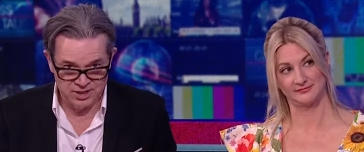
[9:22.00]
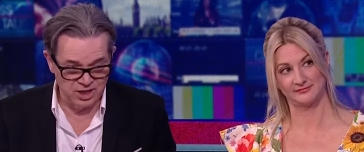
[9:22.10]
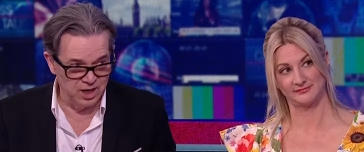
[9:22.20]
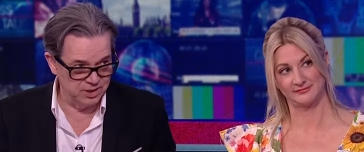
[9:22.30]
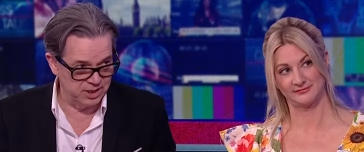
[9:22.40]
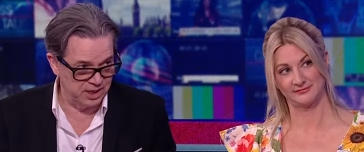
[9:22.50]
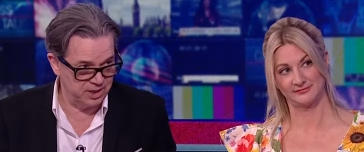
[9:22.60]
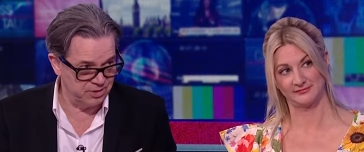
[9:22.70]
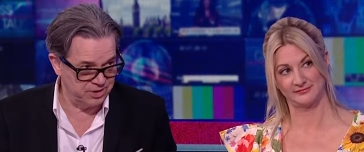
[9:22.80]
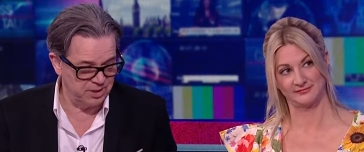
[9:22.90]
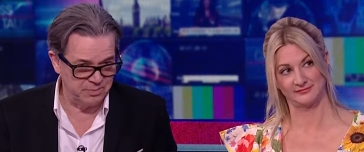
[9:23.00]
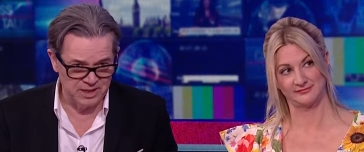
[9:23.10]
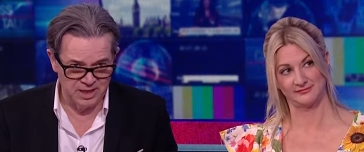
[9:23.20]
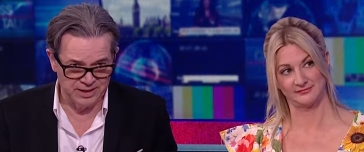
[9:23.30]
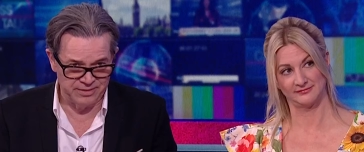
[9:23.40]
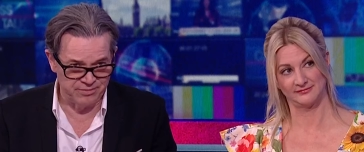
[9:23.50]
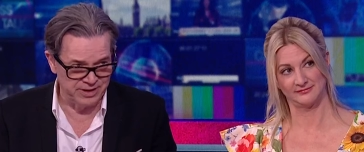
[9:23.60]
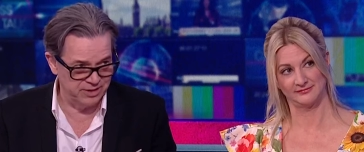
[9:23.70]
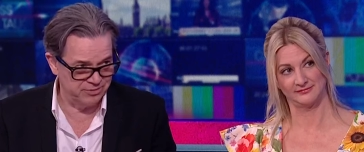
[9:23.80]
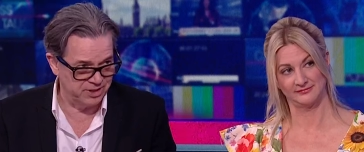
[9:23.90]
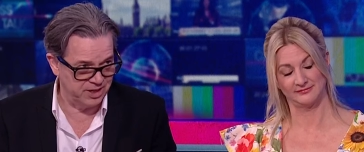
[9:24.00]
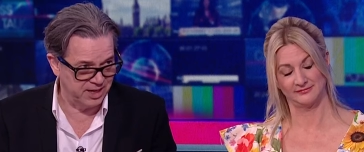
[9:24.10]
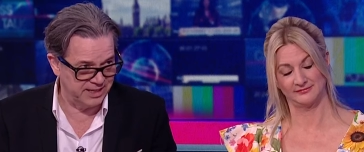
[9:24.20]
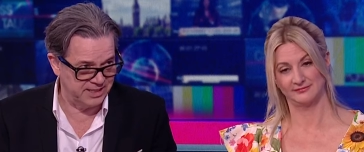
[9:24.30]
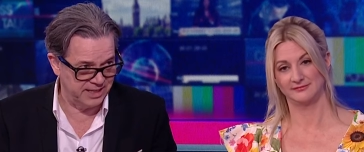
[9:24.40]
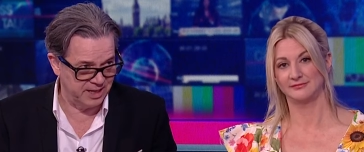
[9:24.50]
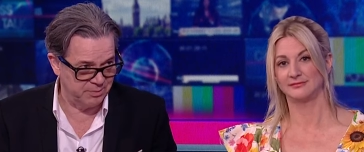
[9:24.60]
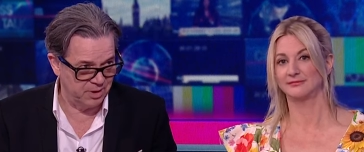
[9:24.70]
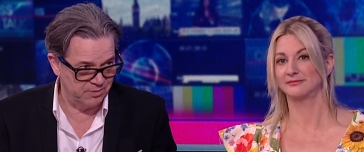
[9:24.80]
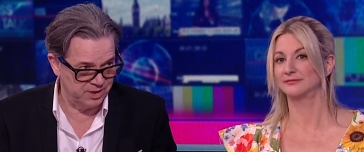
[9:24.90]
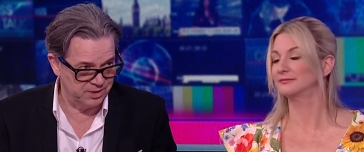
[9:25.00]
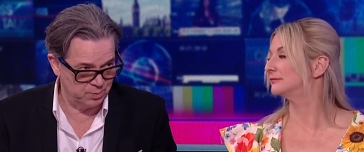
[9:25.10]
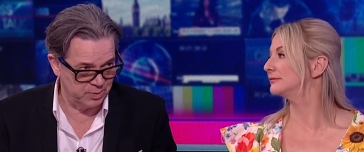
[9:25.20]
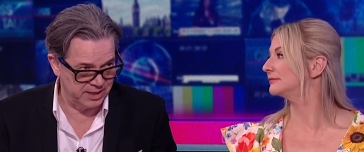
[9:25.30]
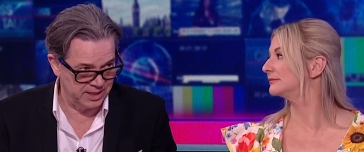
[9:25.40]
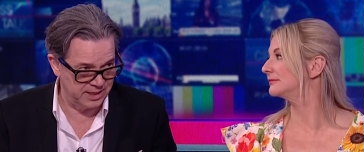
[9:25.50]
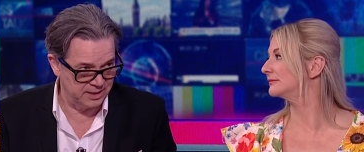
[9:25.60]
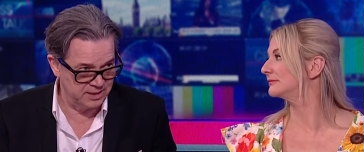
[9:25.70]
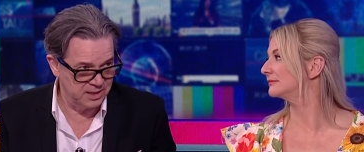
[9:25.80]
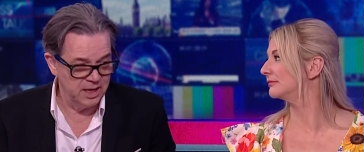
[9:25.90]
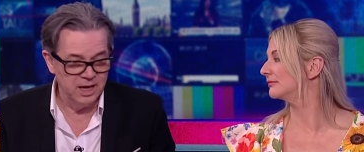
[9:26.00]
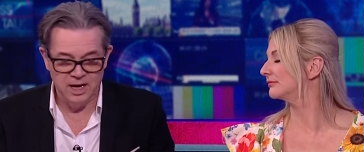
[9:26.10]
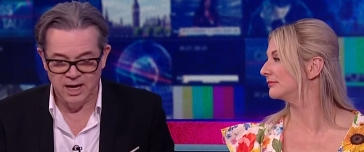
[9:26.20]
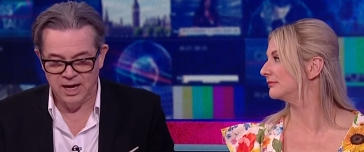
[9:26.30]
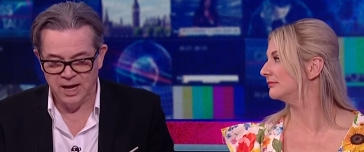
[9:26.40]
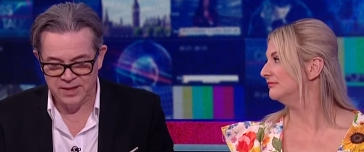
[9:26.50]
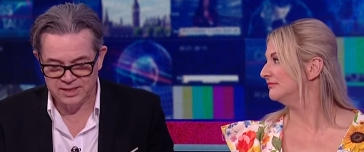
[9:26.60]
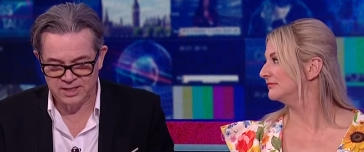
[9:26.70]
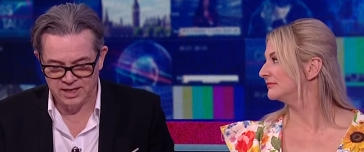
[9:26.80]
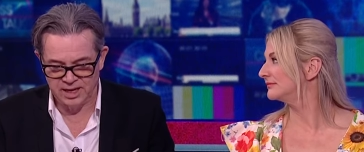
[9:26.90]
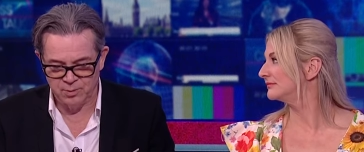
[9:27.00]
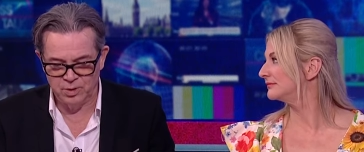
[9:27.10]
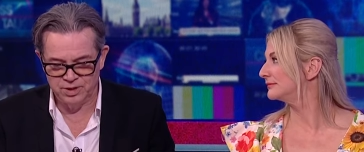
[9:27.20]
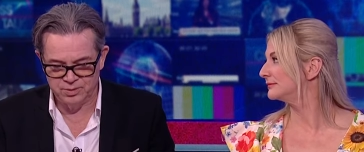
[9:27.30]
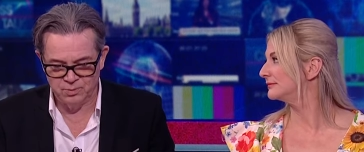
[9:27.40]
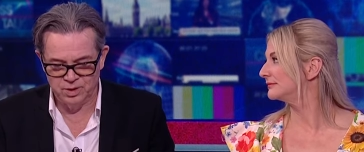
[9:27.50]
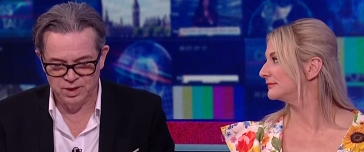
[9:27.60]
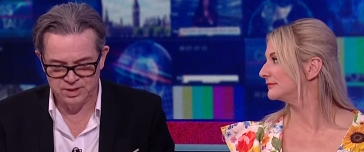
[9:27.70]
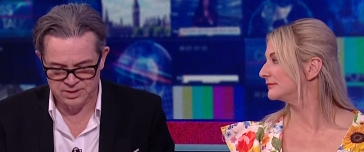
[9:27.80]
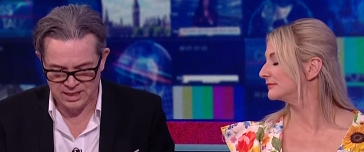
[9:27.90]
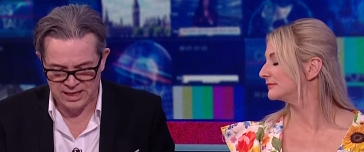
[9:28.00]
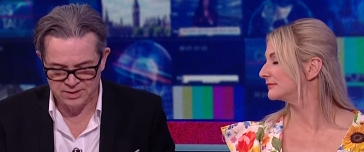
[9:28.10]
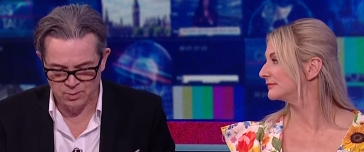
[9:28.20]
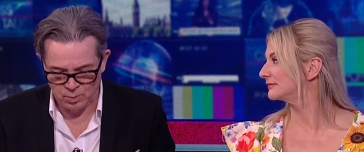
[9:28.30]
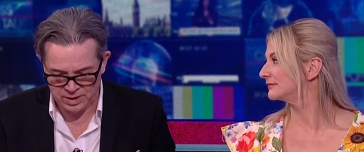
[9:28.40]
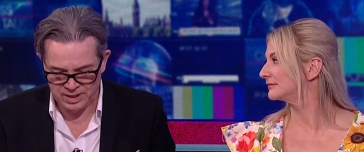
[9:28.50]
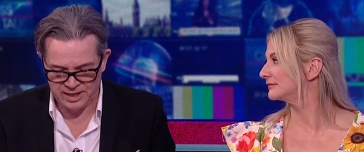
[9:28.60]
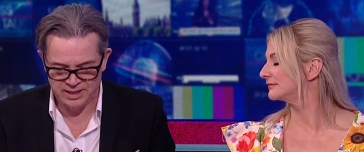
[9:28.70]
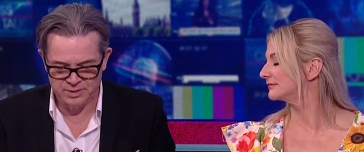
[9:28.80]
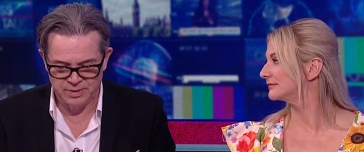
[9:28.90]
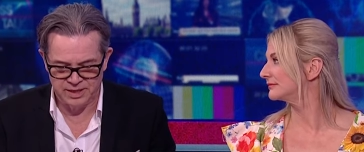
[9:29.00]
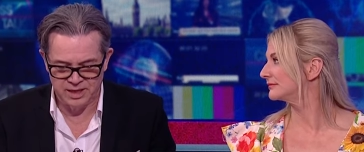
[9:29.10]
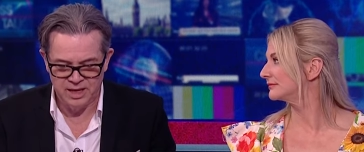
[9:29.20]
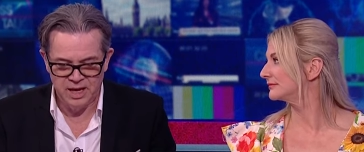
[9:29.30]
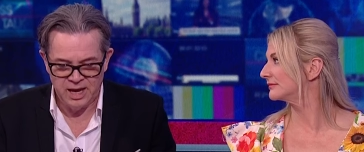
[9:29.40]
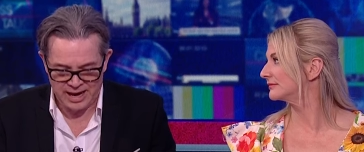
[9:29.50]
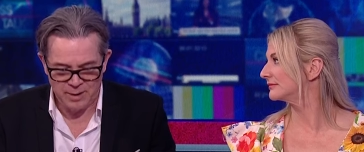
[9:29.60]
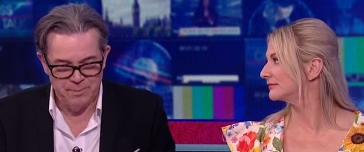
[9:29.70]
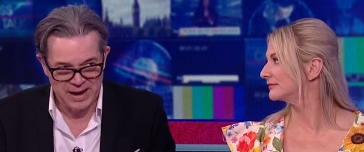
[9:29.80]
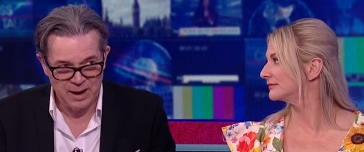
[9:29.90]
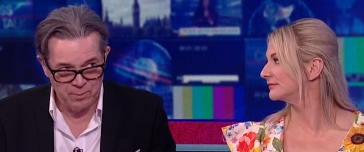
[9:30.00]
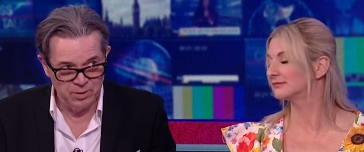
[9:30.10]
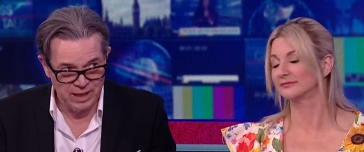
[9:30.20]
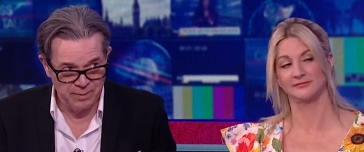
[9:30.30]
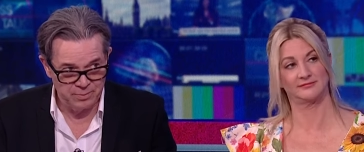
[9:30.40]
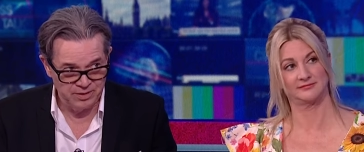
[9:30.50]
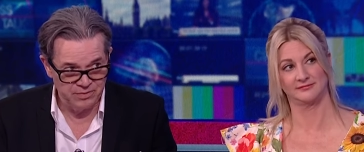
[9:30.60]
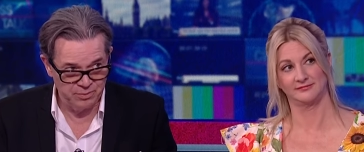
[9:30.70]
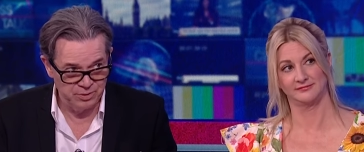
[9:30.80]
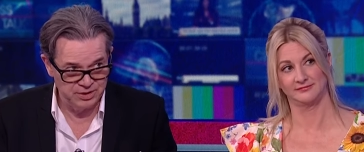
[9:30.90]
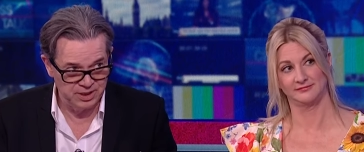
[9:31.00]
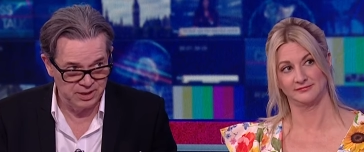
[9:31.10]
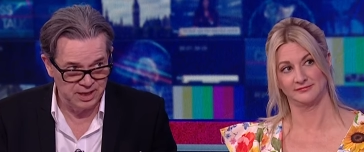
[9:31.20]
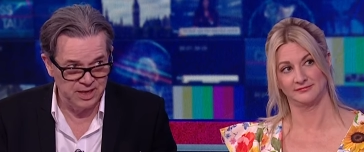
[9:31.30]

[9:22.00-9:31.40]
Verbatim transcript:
Speaker 1: charging across. Something like 390 came over this weekend. And that's going to get worse and worse as the weather gets better. How bad will that be for Rishi?